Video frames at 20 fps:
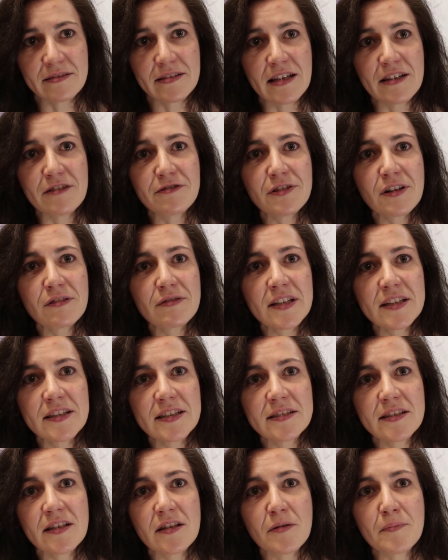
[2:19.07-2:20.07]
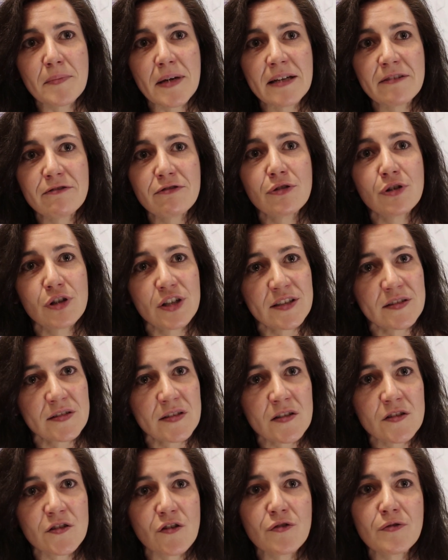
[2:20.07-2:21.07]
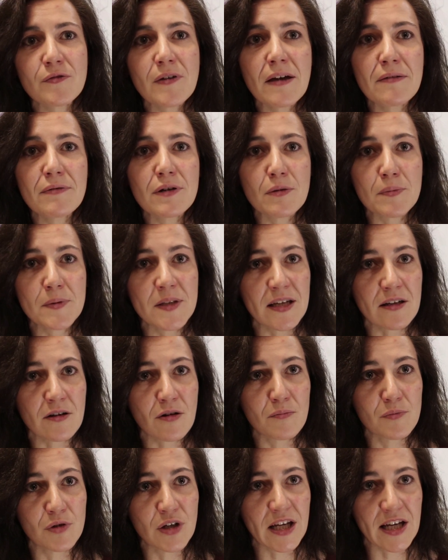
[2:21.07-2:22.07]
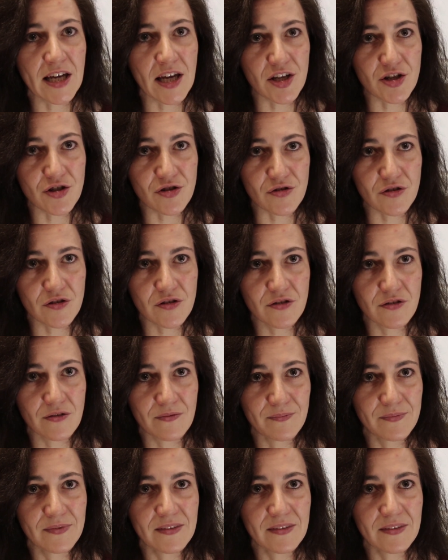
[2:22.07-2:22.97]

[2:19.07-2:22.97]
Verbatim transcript: The infrared is the domain, for instance, of fiber optic communications.